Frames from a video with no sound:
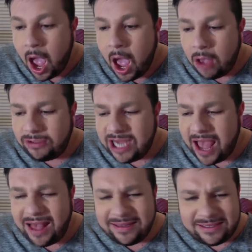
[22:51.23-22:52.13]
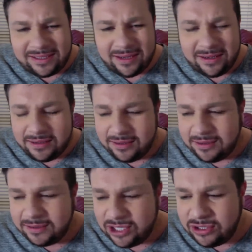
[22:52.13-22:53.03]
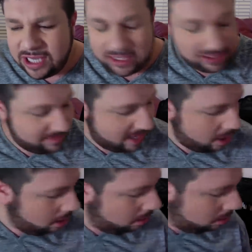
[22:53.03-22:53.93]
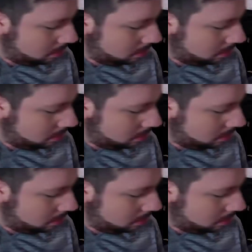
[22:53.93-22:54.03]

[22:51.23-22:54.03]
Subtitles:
Oh, Charles! Was you texting me? Oh,